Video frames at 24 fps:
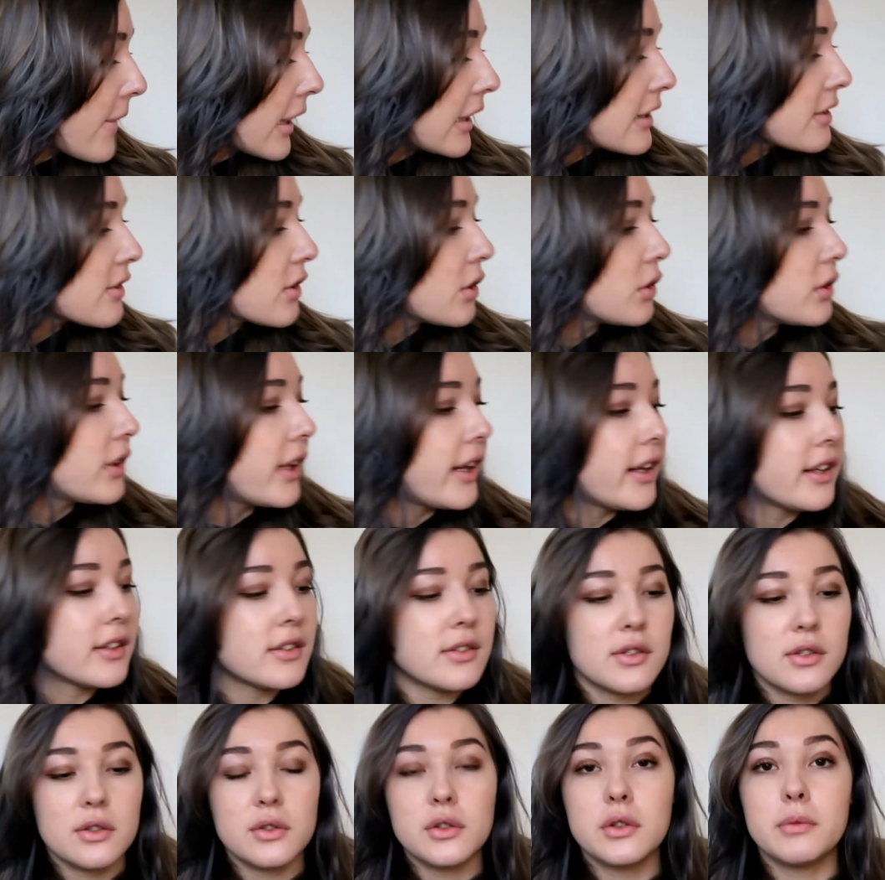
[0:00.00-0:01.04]
So then
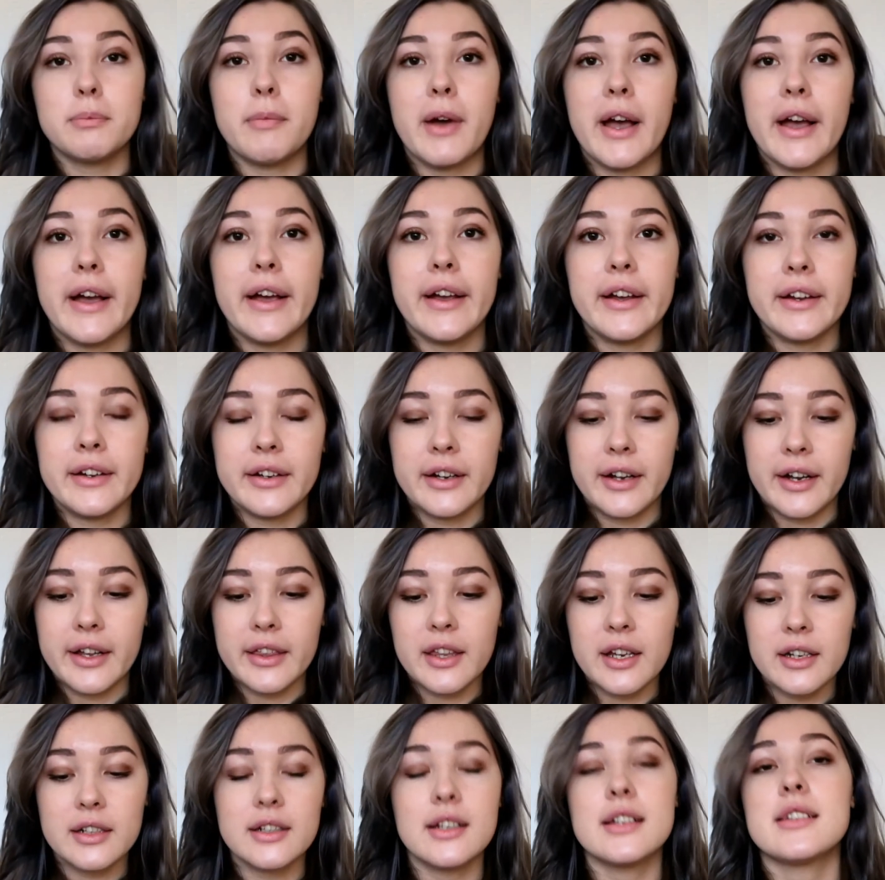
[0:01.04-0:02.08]
to my, I
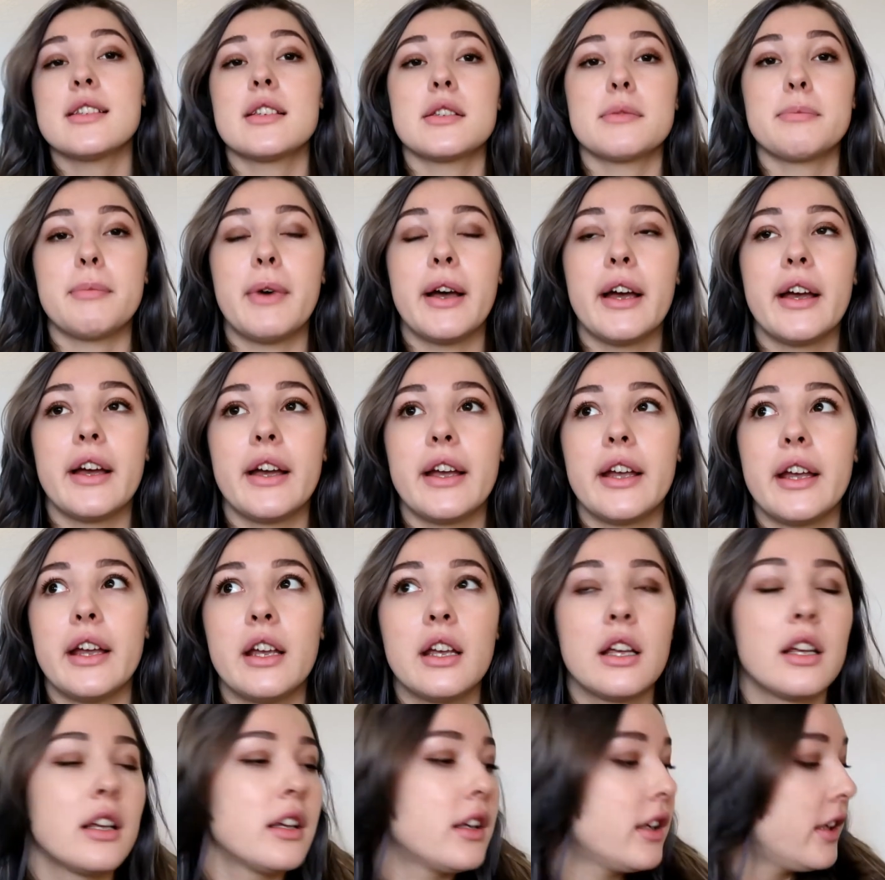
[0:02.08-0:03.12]
think this is my,
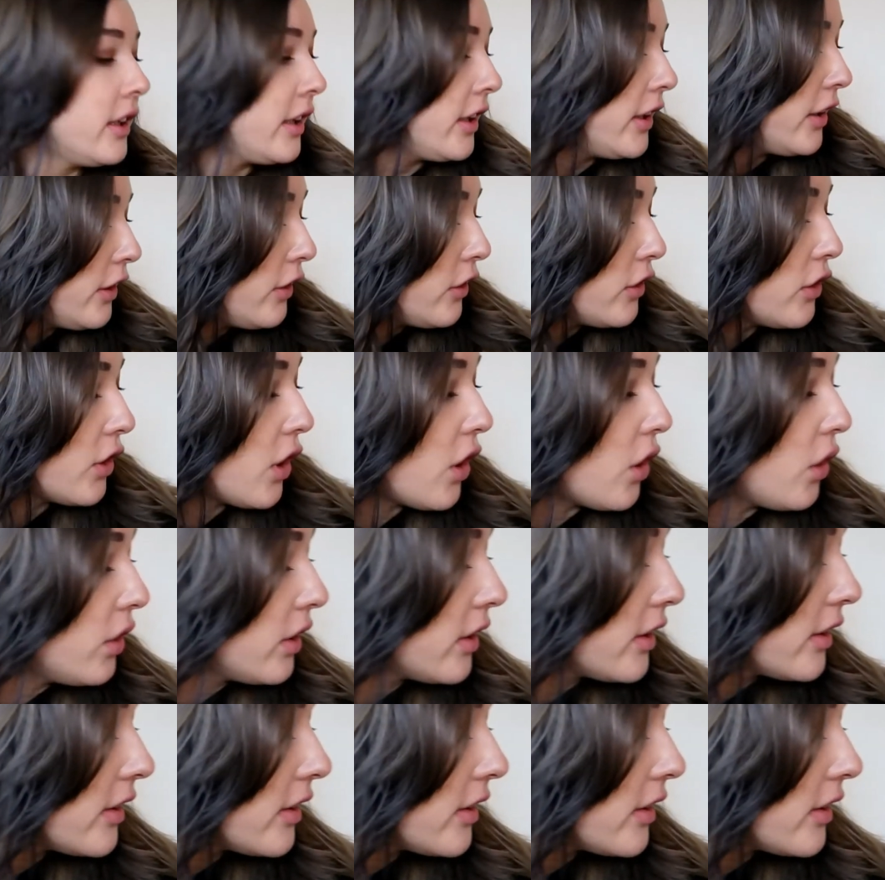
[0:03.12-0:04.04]
no,